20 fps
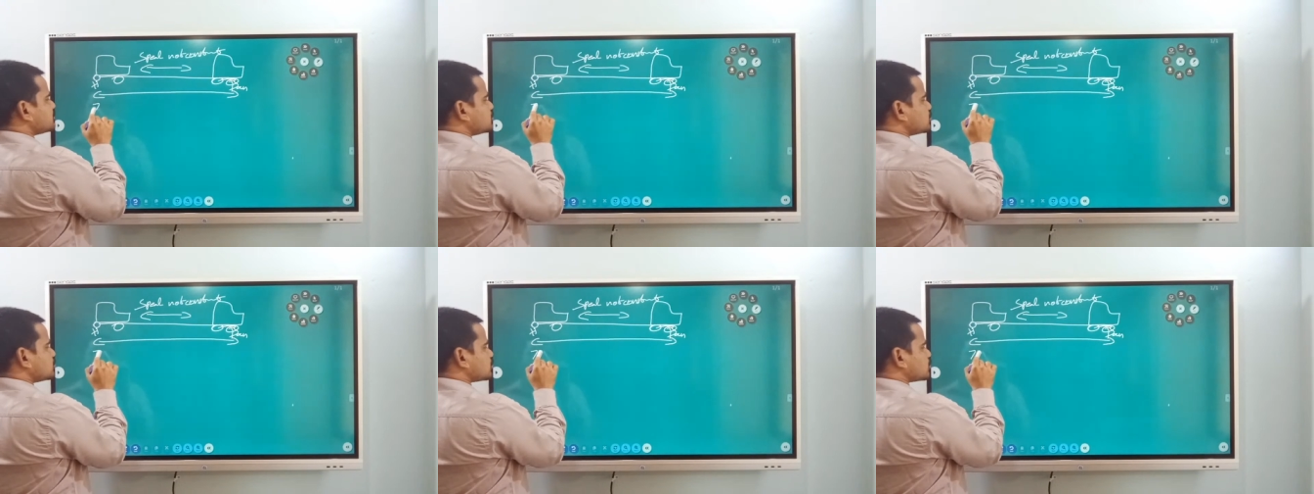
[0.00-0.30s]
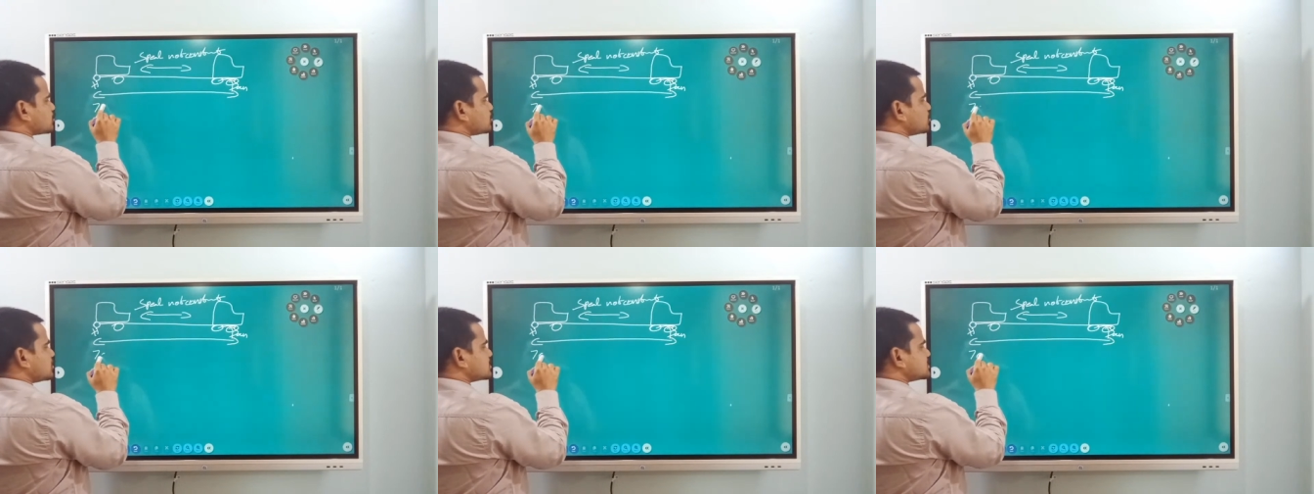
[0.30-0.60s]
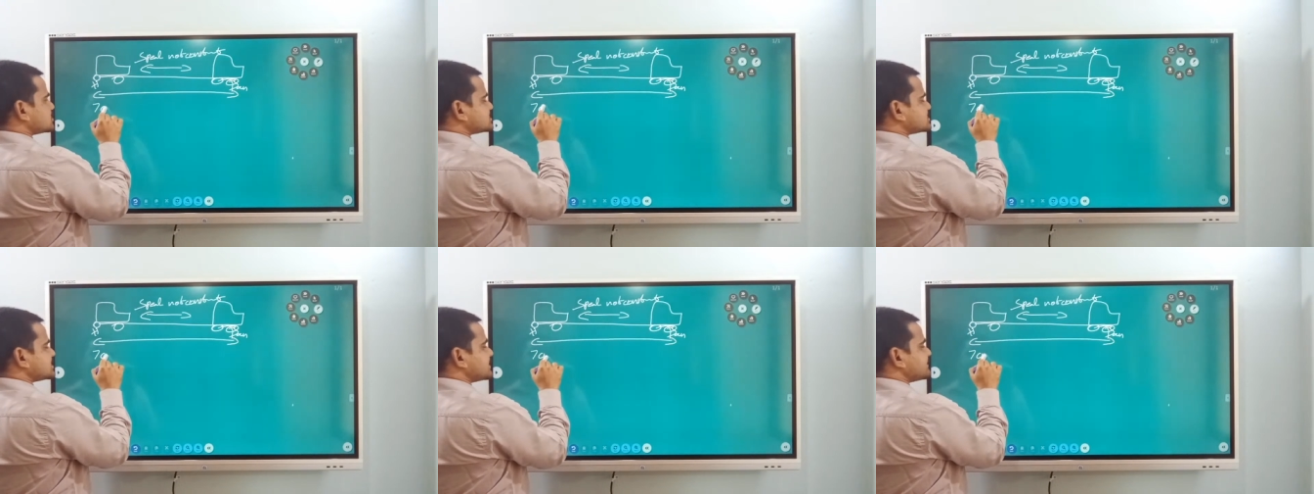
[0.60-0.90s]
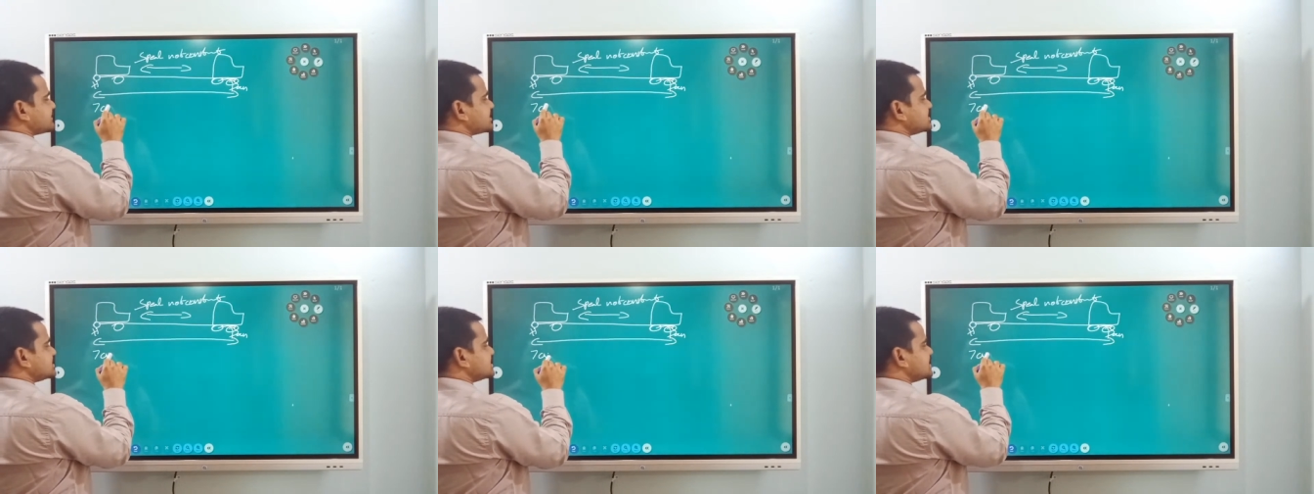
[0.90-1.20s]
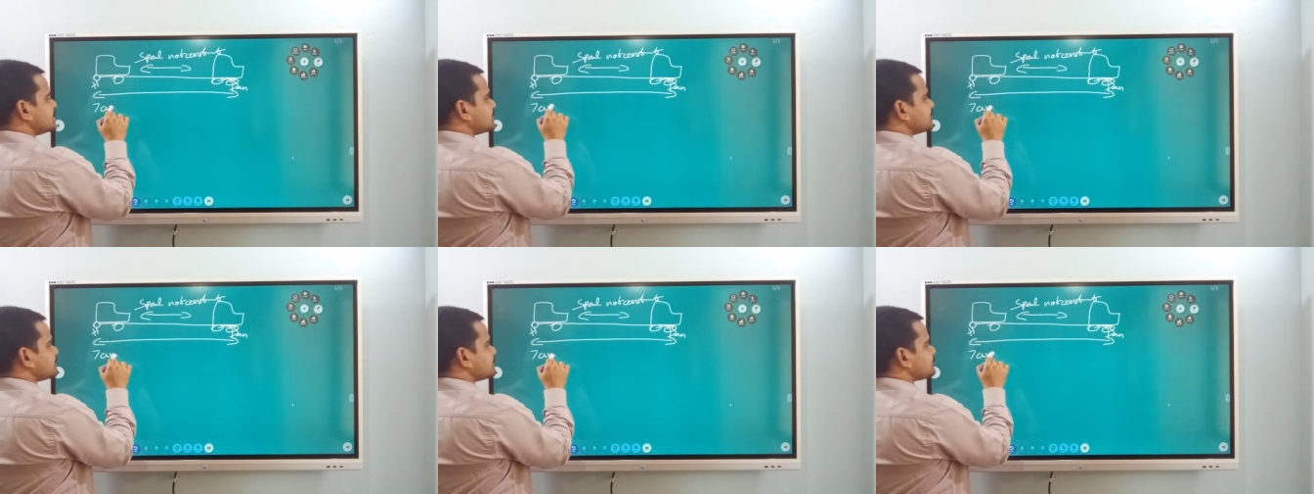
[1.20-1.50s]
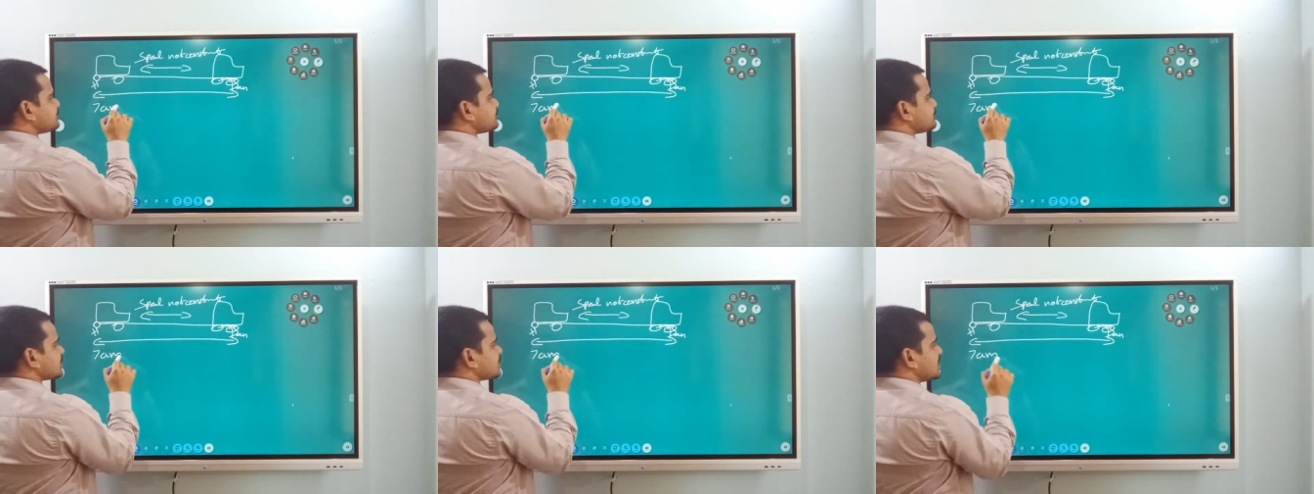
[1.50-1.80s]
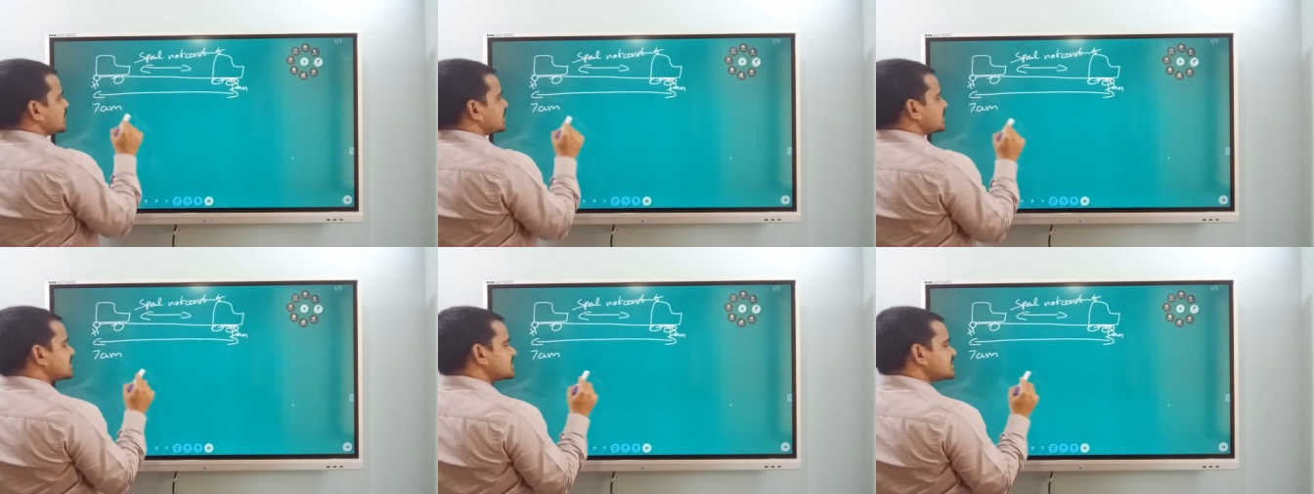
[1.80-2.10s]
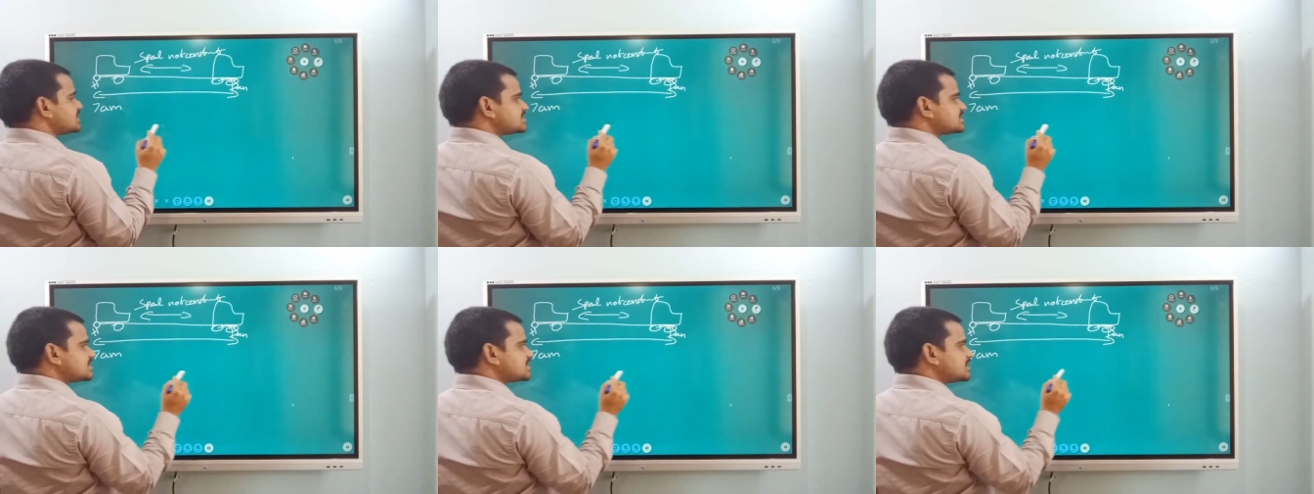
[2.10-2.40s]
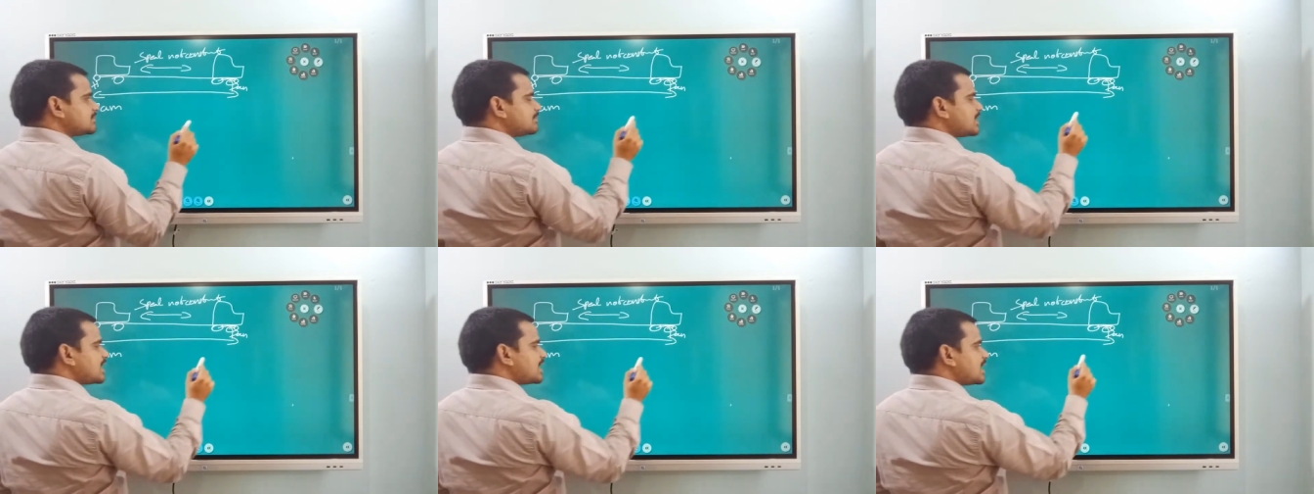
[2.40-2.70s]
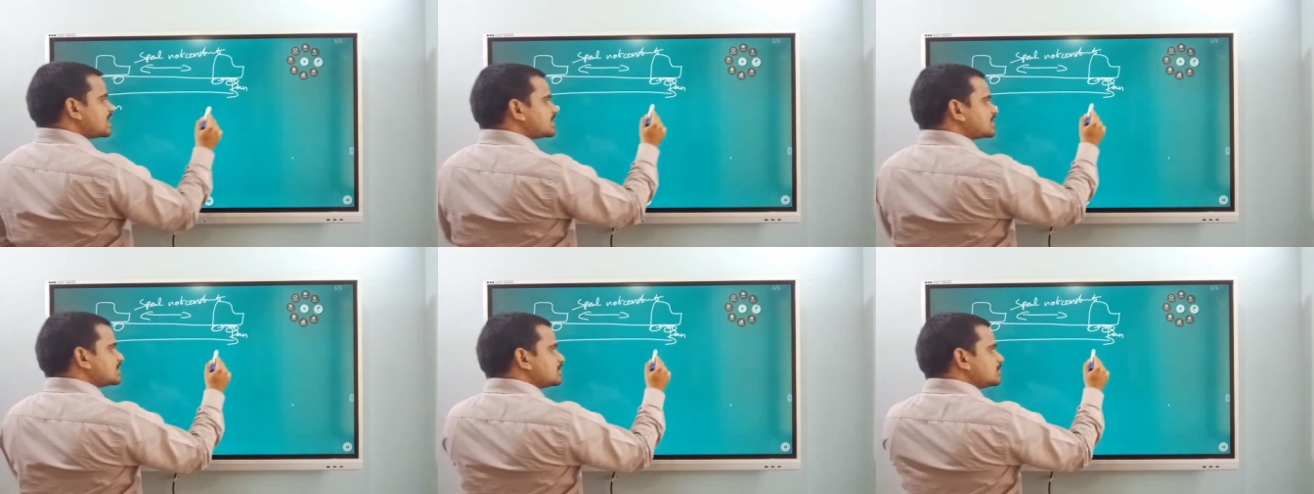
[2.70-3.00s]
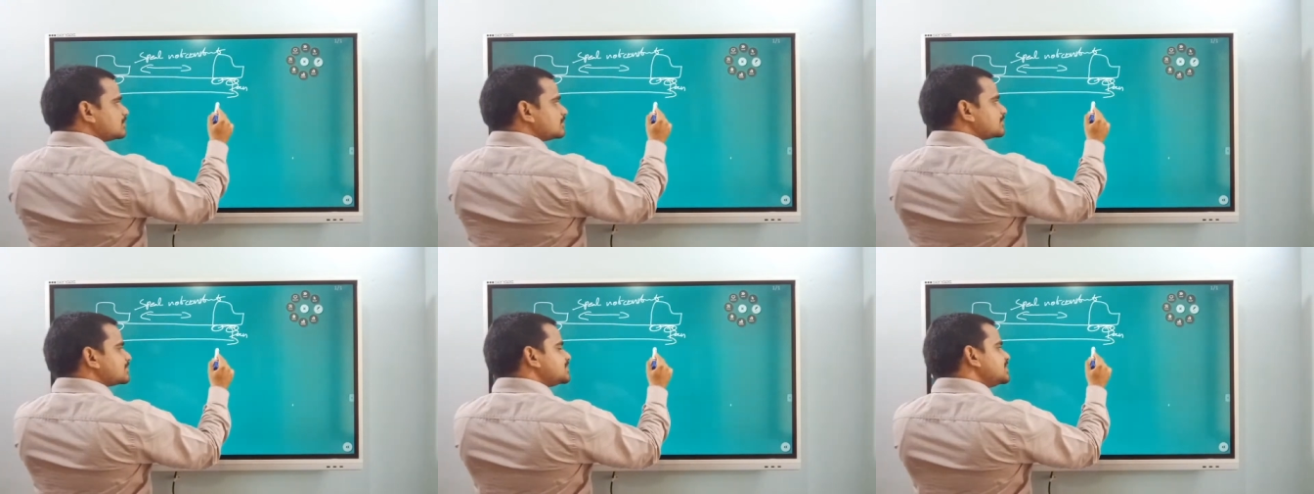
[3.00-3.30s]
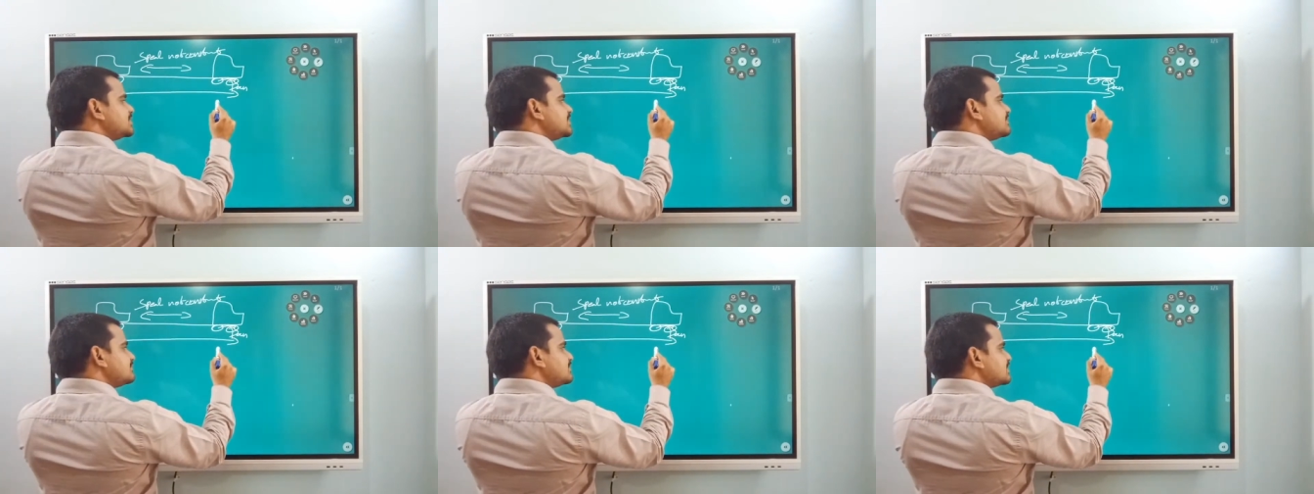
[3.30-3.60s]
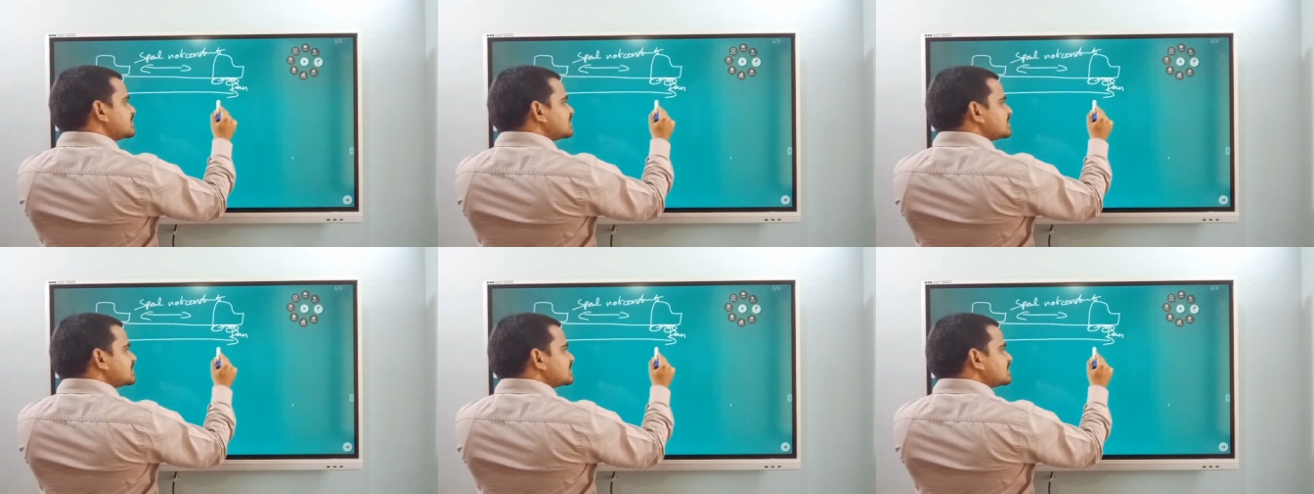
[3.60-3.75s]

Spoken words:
o'clock, 7 a.m. and reached the Bangalore evening.